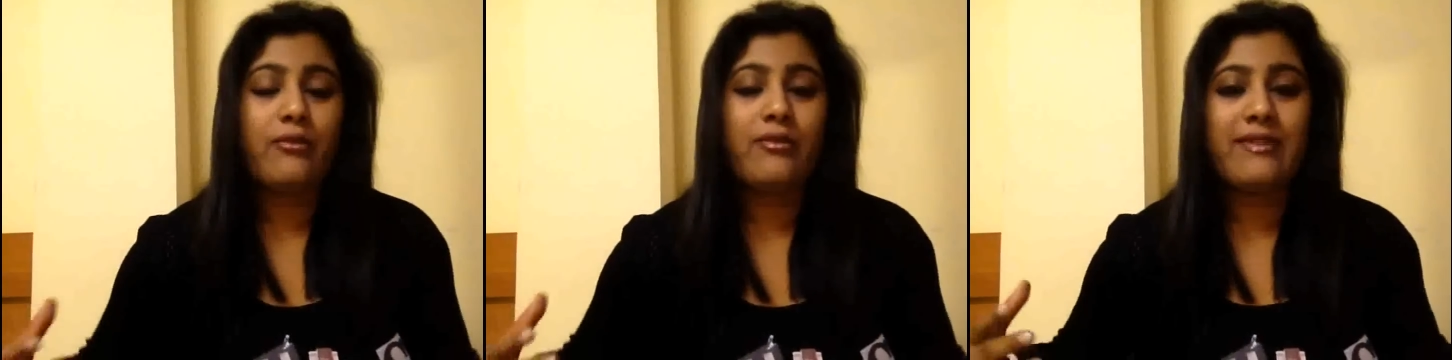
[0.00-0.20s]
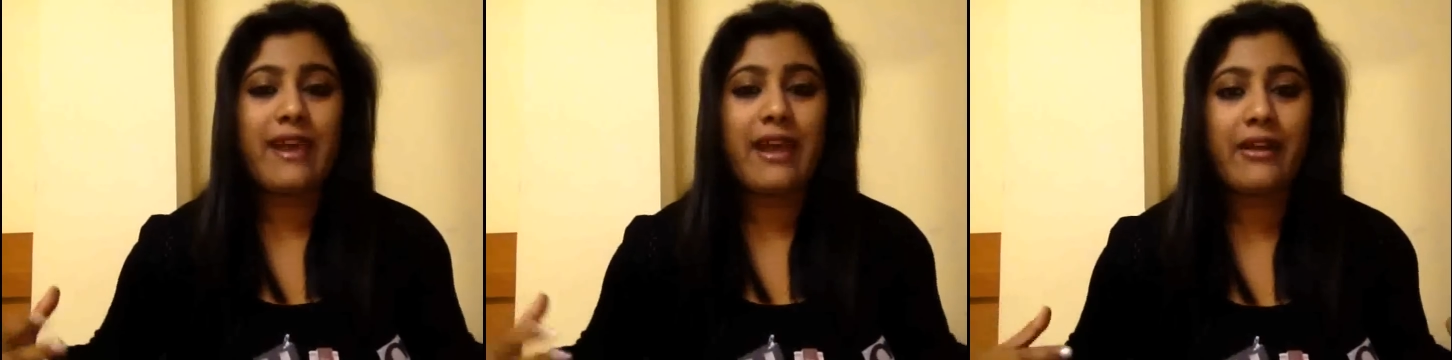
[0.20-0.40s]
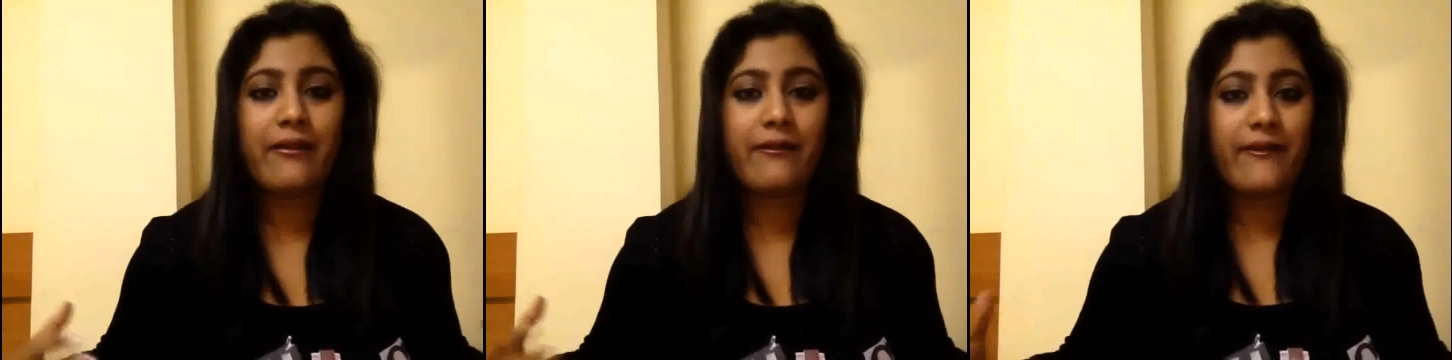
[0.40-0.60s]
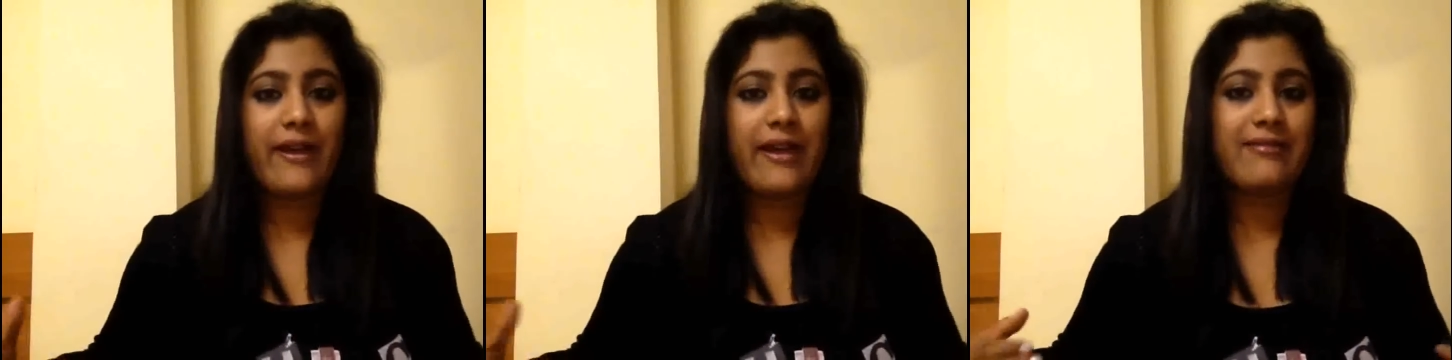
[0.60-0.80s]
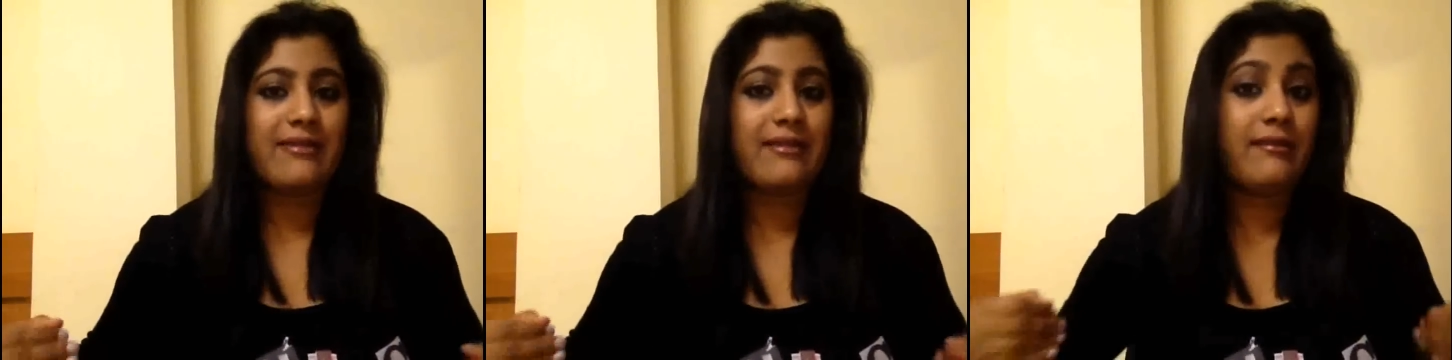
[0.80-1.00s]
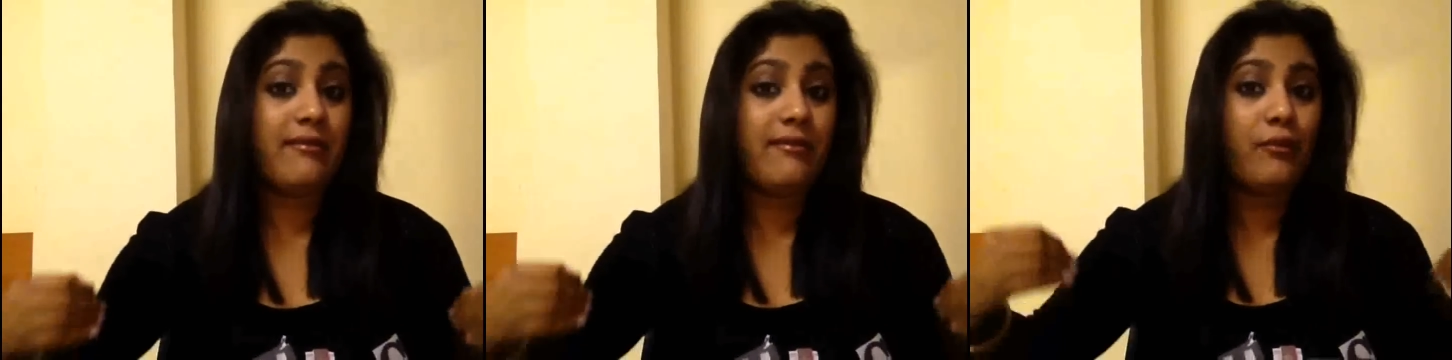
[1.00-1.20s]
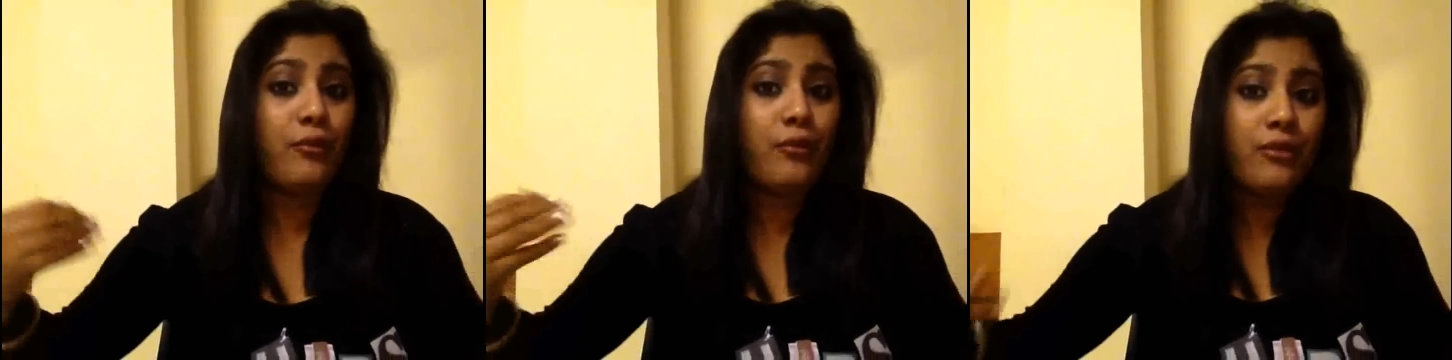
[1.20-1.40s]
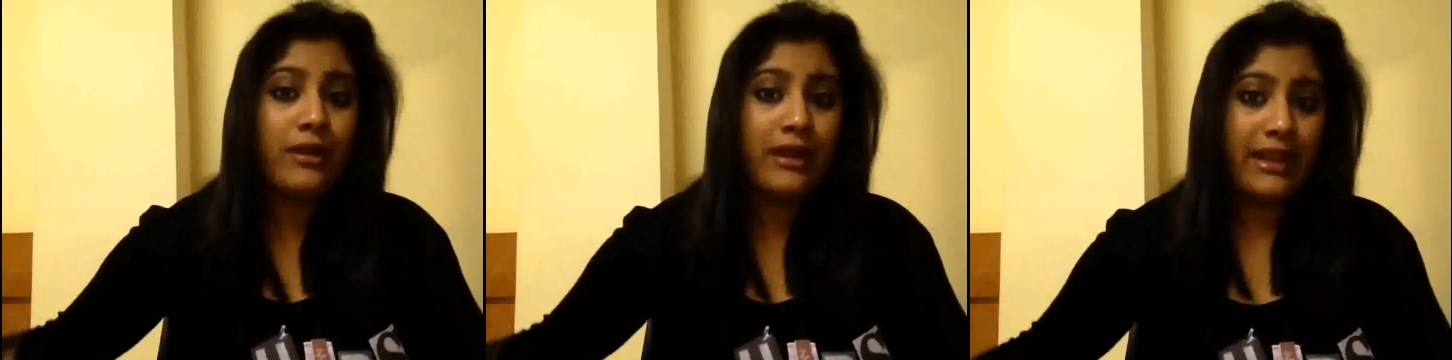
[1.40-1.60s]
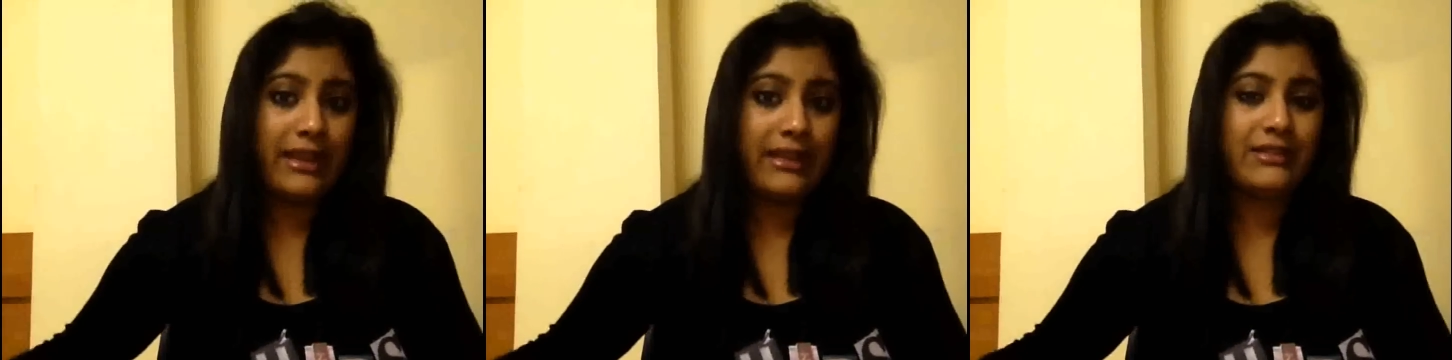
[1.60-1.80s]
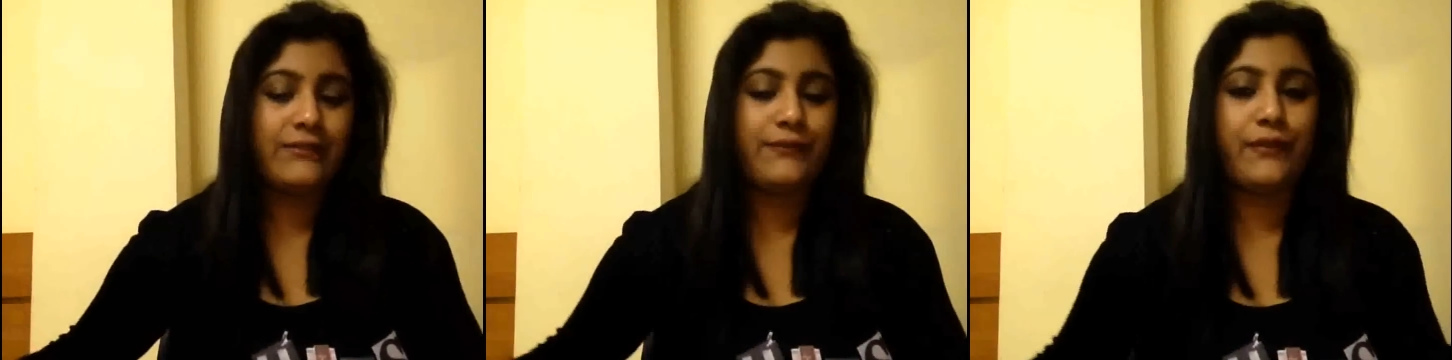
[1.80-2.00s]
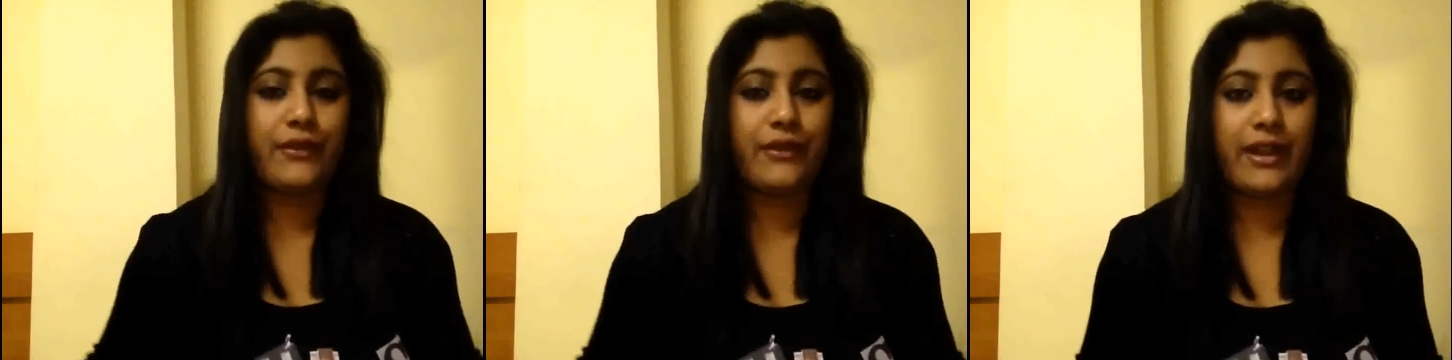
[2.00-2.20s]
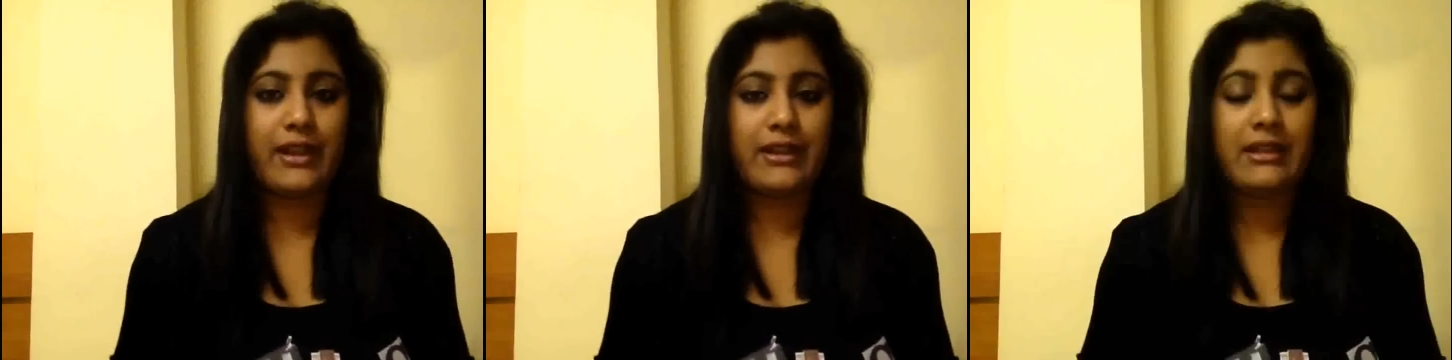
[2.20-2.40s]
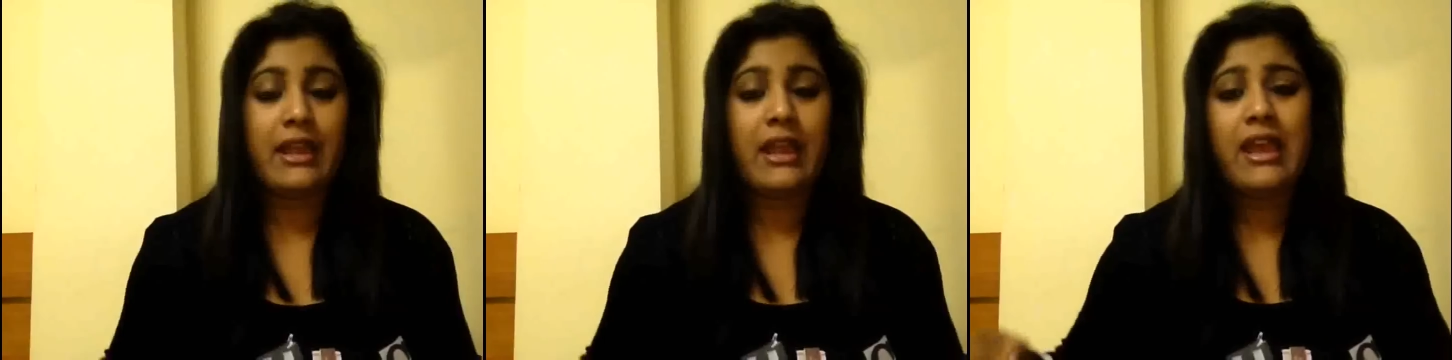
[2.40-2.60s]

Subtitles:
sacrifice its own needs for it.